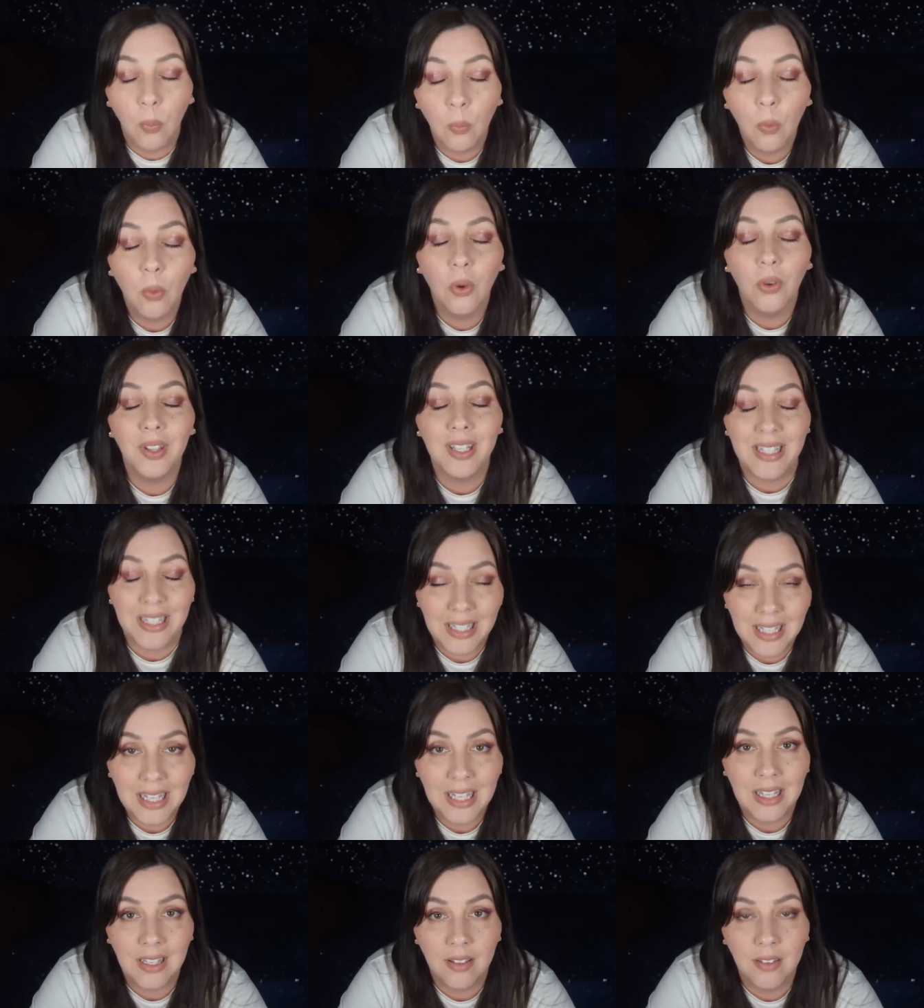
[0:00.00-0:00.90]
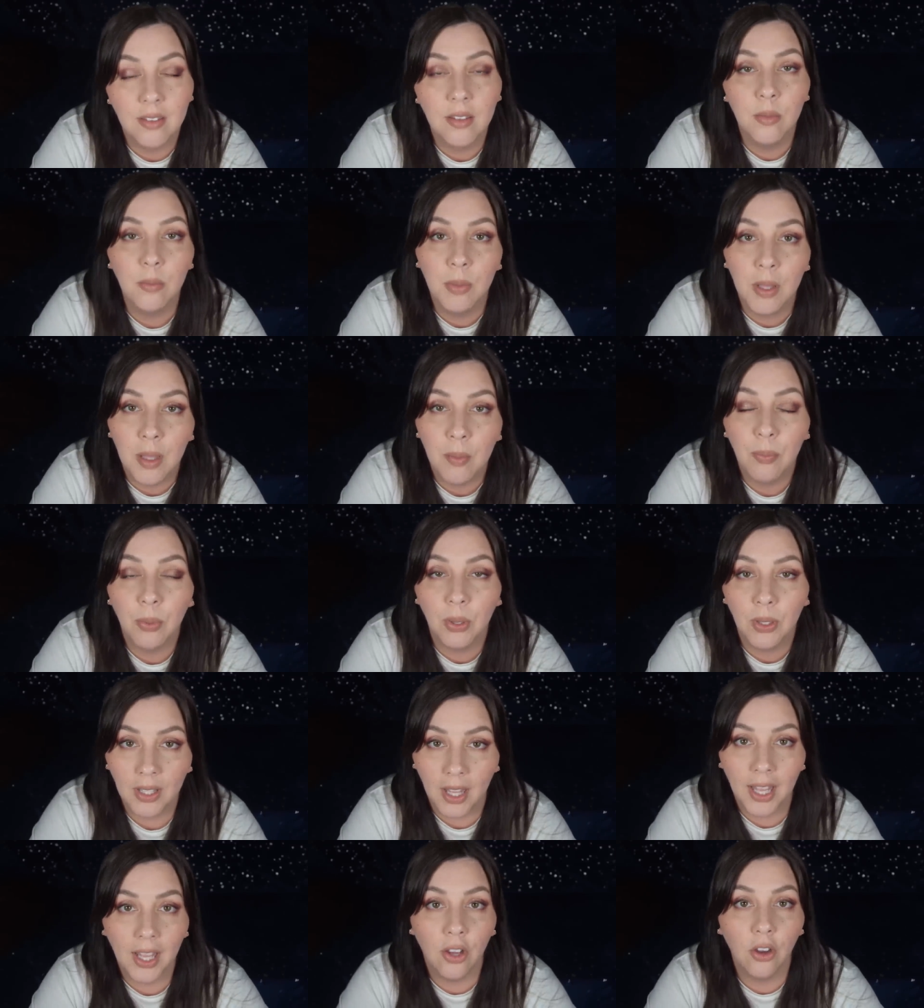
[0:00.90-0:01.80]
world needs
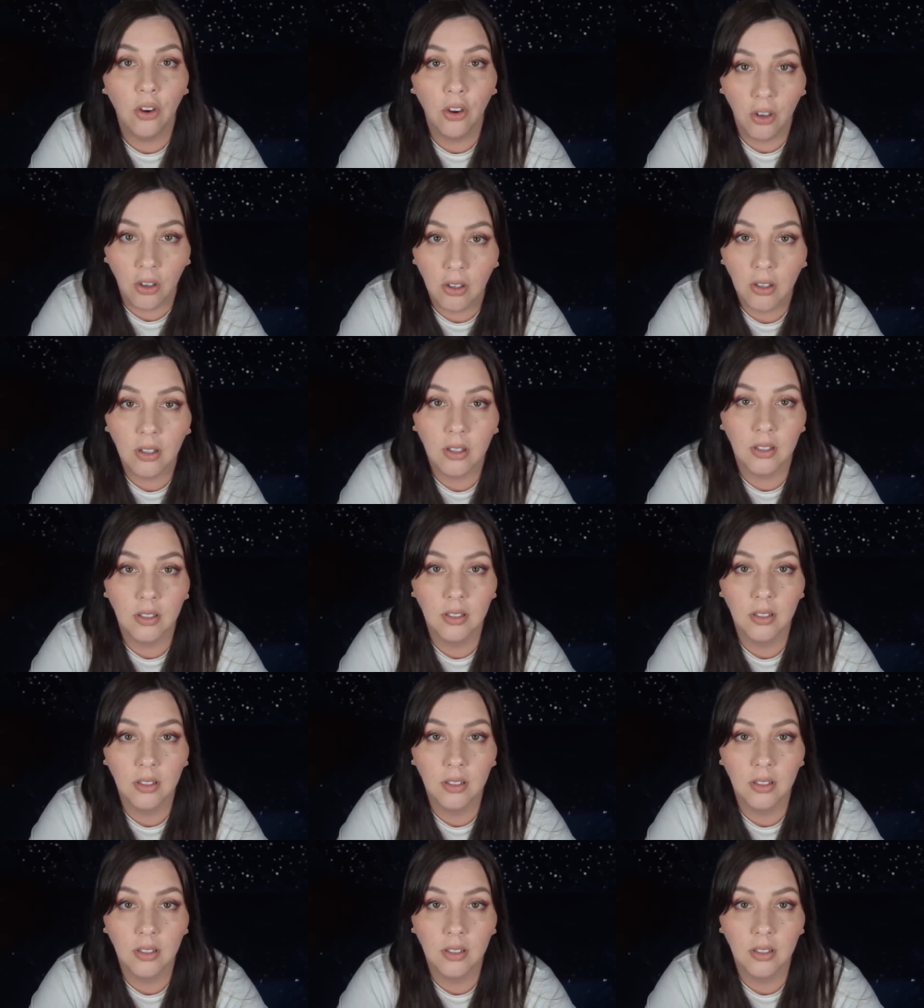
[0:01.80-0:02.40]
people like her."